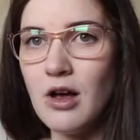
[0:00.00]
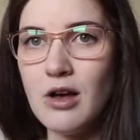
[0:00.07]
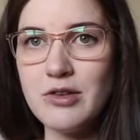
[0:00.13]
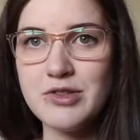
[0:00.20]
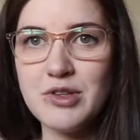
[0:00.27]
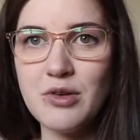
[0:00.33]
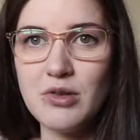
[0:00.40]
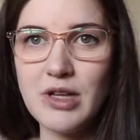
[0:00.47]

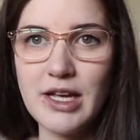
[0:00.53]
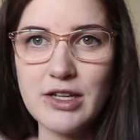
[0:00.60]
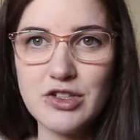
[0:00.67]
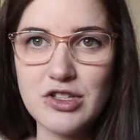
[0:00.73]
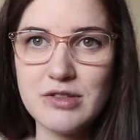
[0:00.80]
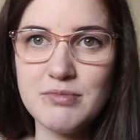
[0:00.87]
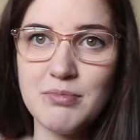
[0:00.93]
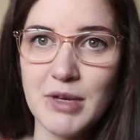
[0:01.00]
Also like
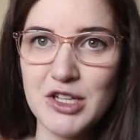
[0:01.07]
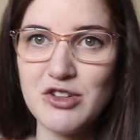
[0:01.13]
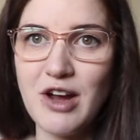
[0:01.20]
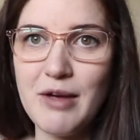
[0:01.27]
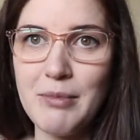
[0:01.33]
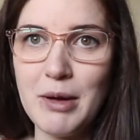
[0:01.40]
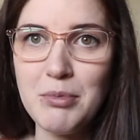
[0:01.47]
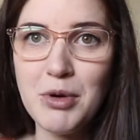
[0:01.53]
just make sure I
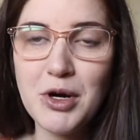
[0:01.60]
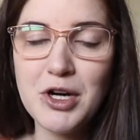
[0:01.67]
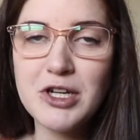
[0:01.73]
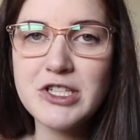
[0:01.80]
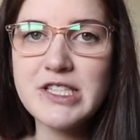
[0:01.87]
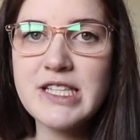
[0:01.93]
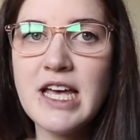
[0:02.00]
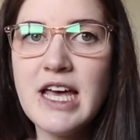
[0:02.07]
have my
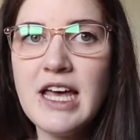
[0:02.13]
purse,